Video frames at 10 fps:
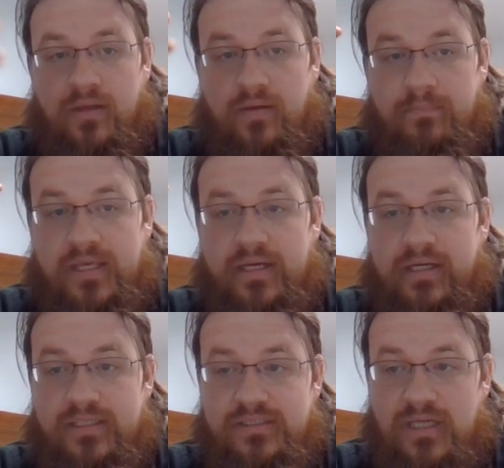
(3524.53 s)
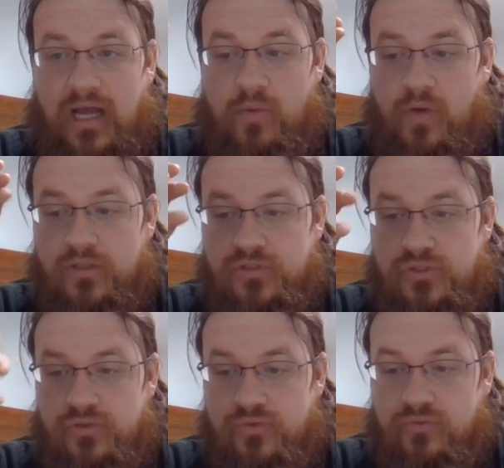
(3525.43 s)
because I want
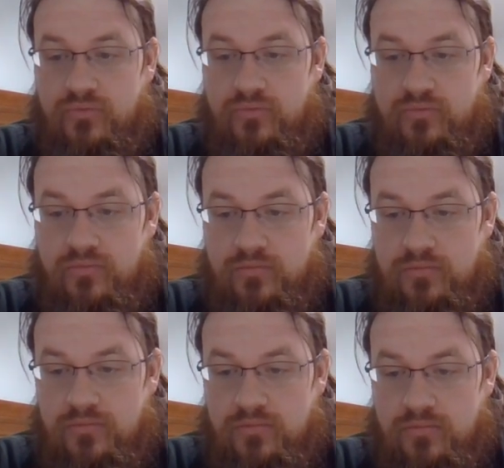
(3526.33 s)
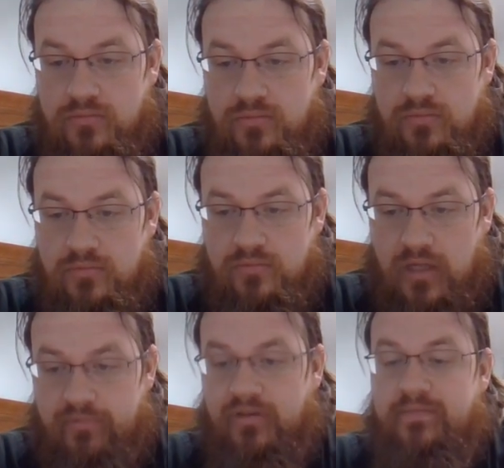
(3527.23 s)
to I
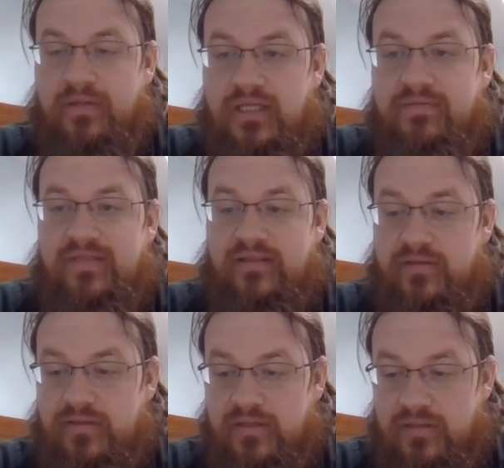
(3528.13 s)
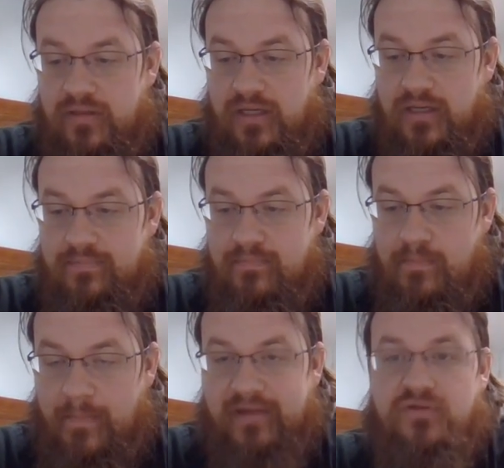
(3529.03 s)
really believe that the the, the
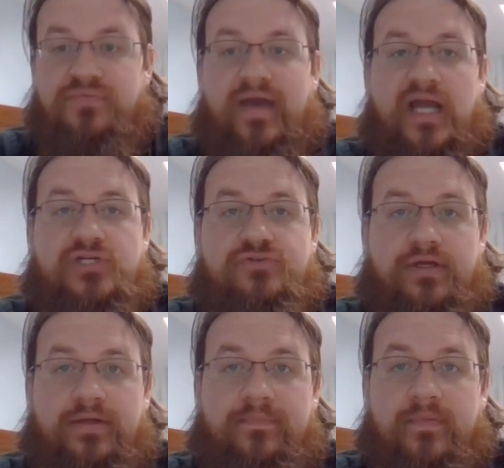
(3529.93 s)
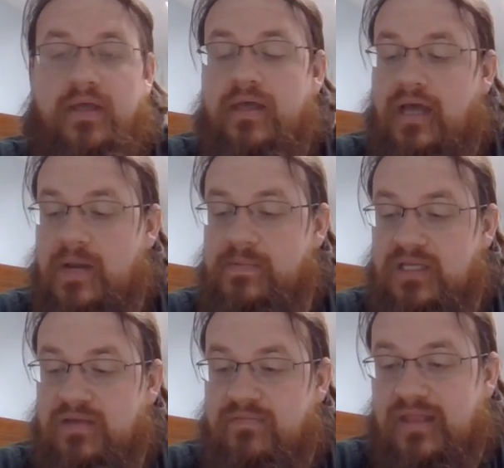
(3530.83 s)
microfacturing, I
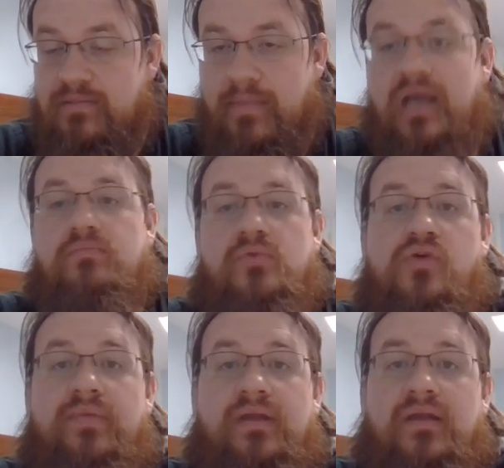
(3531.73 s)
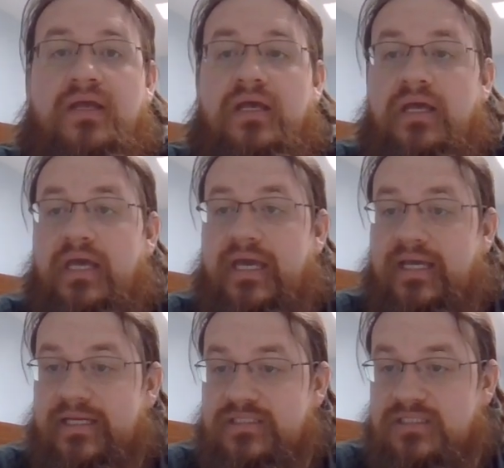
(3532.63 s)
believe that the maker movement
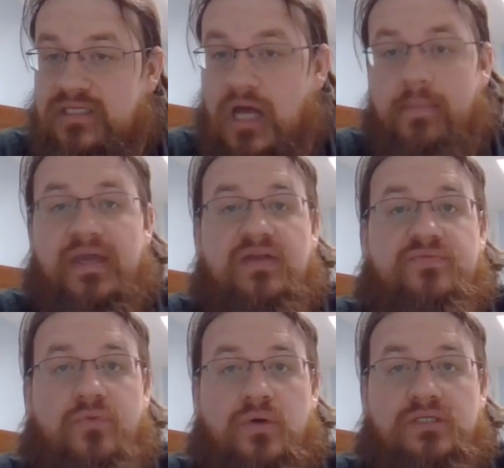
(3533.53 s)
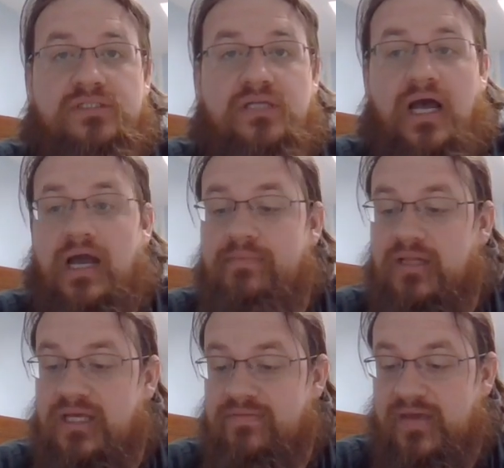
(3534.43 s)
is coming in force. I
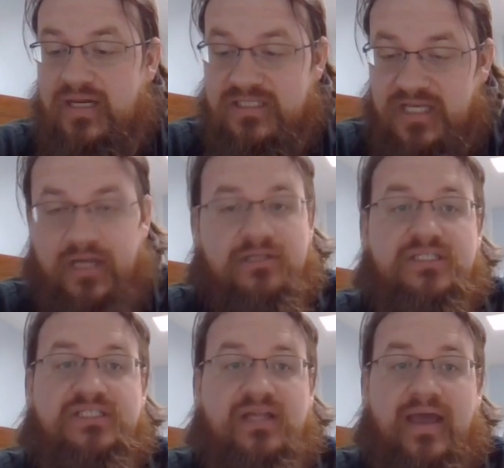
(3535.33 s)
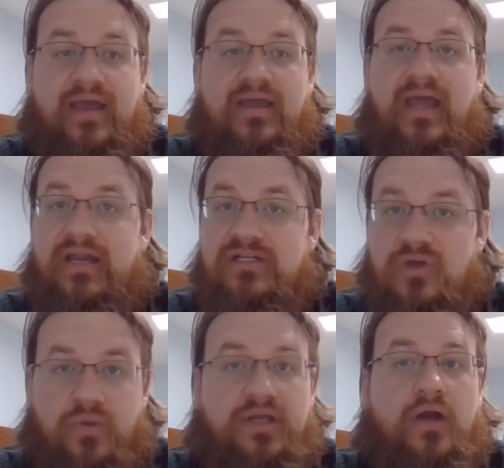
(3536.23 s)
believe it is here to stay and it's
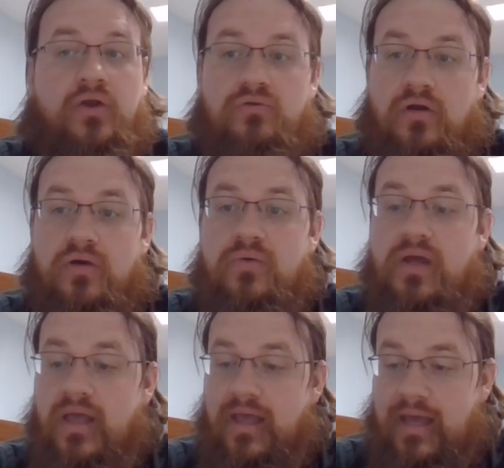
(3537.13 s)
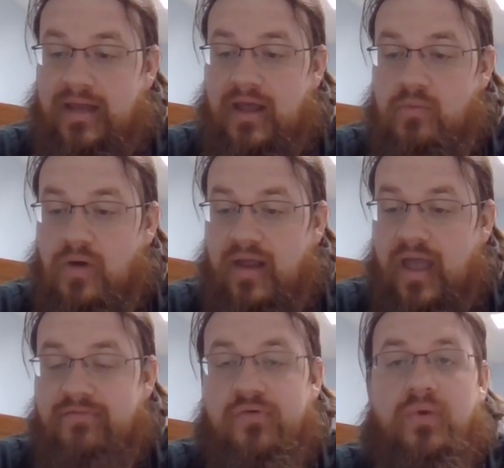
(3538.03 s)
only going to grow and I want
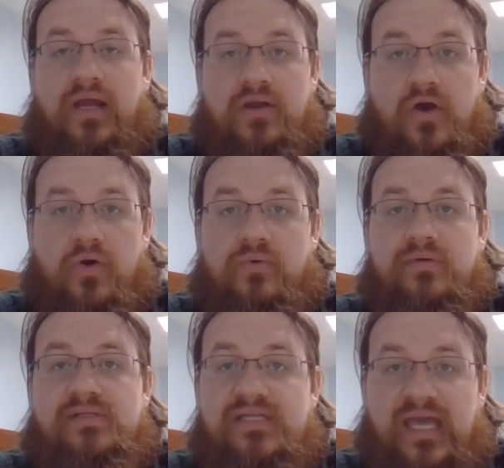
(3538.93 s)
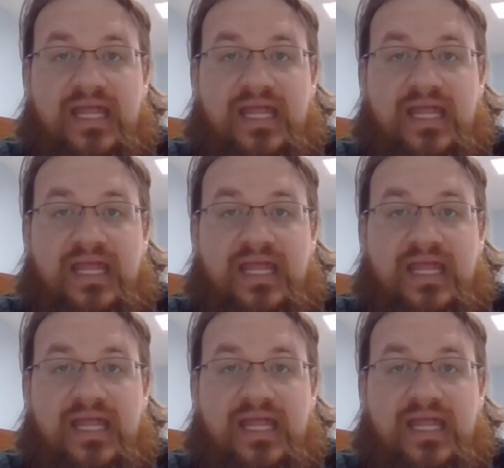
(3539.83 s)
everyone I know to get